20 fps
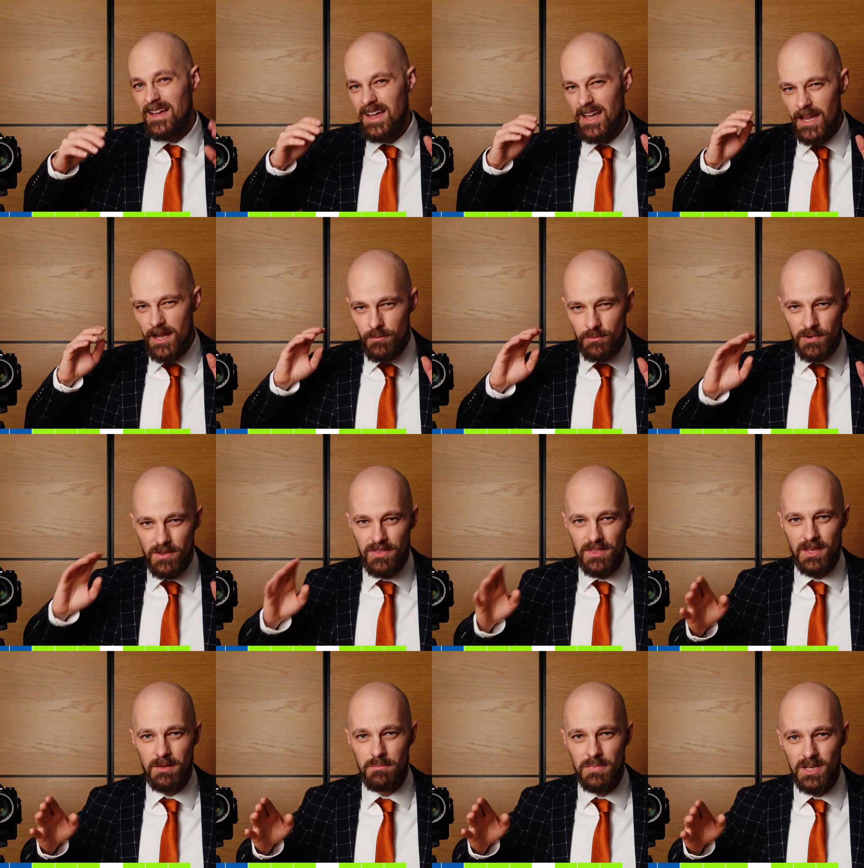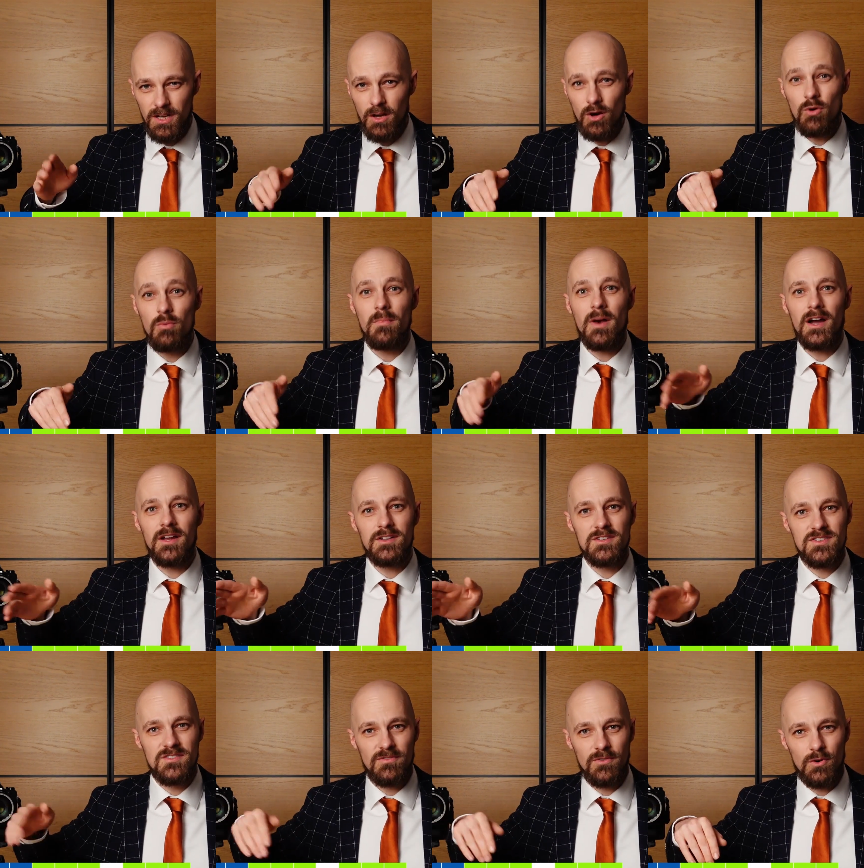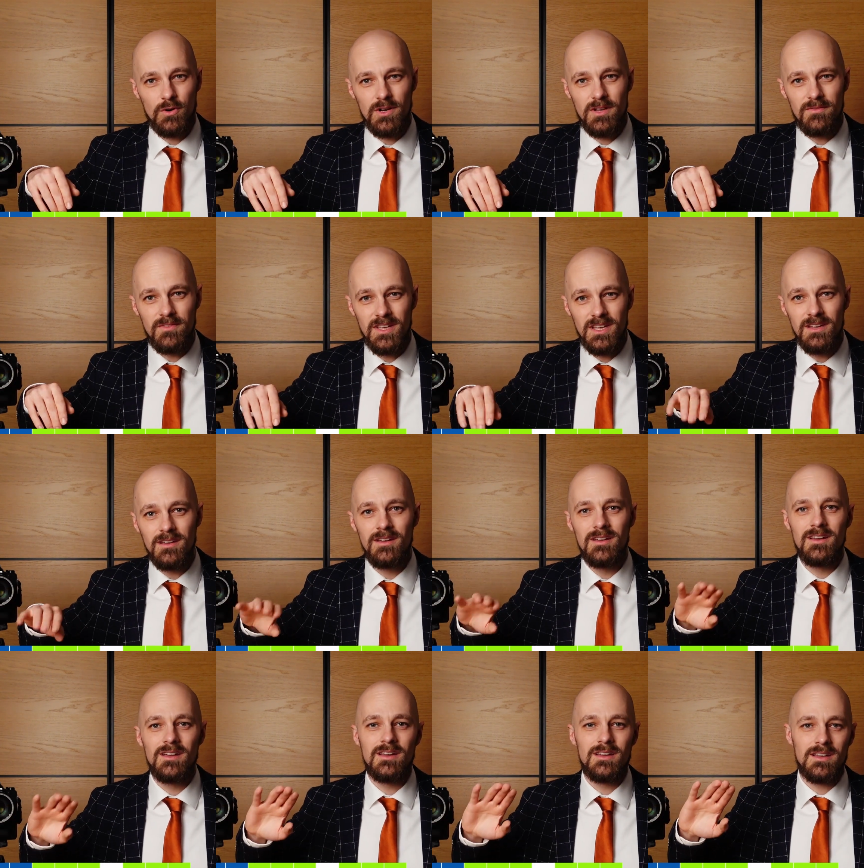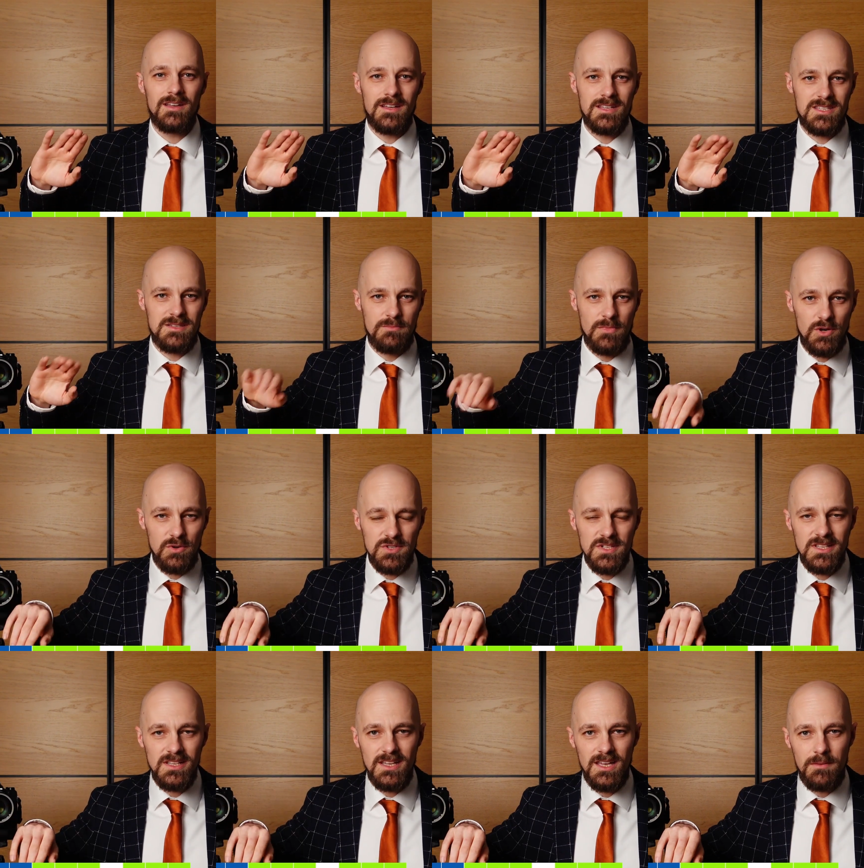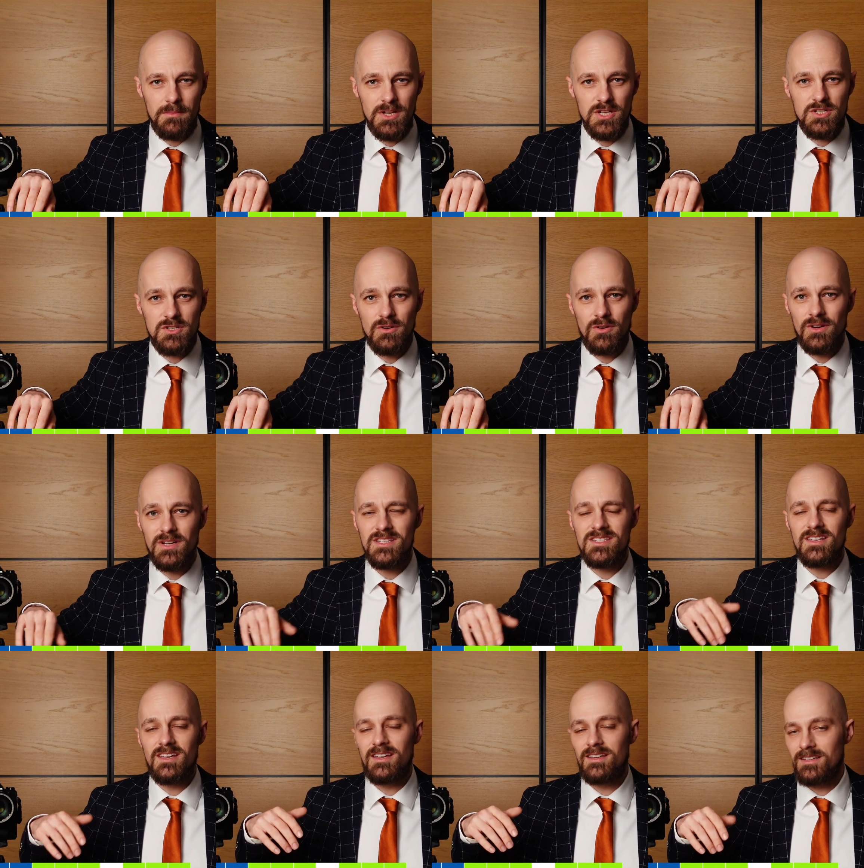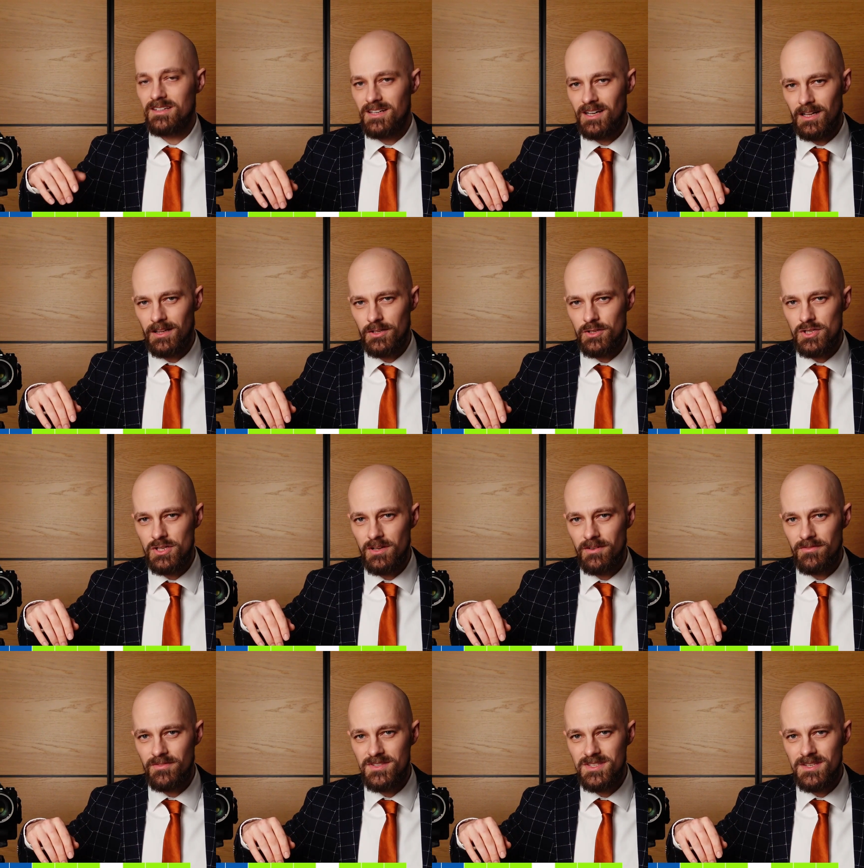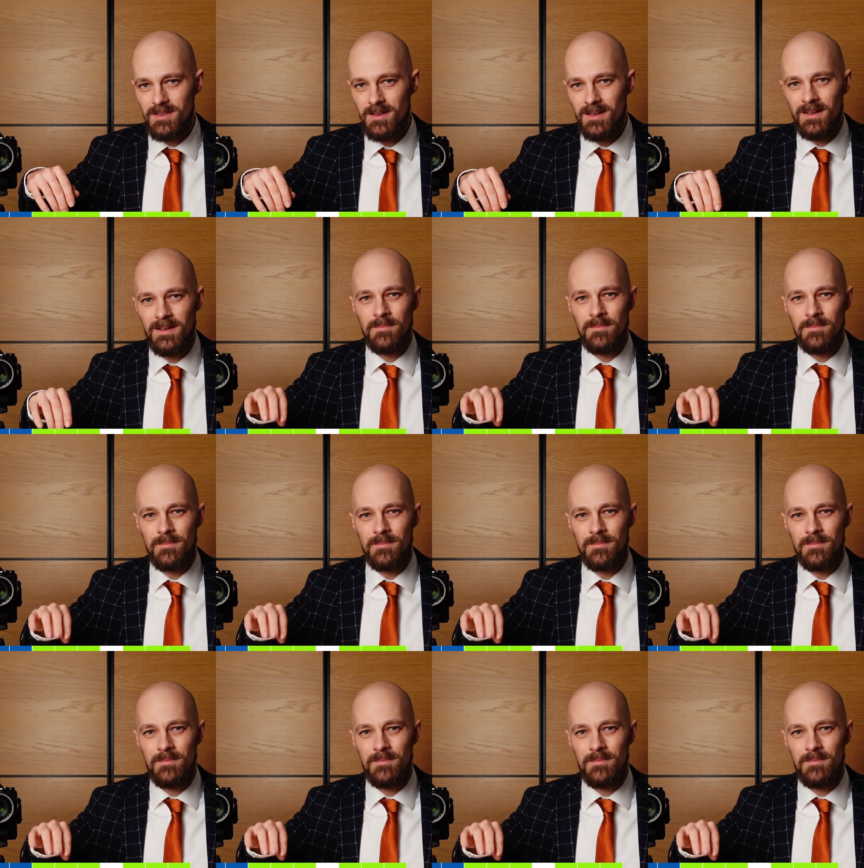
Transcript: Everything below minus 4 EV is mostly image noise and color shifts.